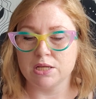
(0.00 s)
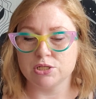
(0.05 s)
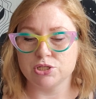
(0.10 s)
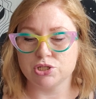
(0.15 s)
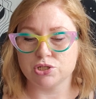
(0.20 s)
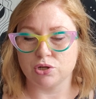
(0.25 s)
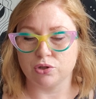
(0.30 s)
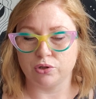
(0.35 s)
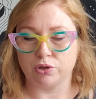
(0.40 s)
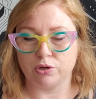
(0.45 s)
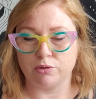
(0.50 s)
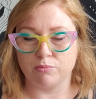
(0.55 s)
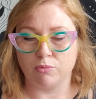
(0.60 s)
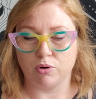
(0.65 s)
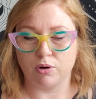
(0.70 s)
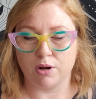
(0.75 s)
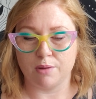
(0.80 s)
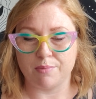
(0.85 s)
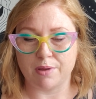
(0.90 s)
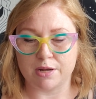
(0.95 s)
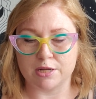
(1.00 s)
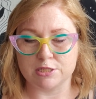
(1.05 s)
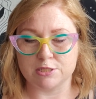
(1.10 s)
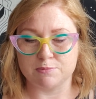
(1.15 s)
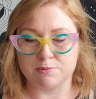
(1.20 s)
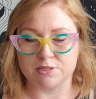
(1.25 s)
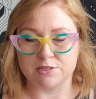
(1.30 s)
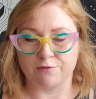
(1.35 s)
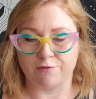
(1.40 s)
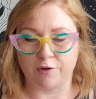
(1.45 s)
To learn more about a
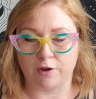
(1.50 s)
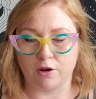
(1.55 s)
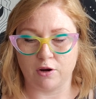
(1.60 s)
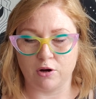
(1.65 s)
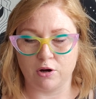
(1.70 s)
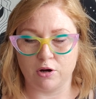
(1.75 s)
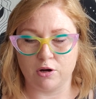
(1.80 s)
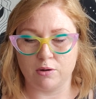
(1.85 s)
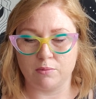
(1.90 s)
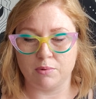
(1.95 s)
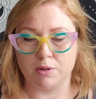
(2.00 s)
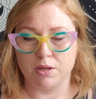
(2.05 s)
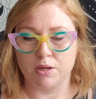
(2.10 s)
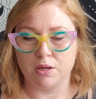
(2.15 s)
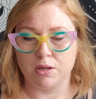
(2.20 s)
specific herb,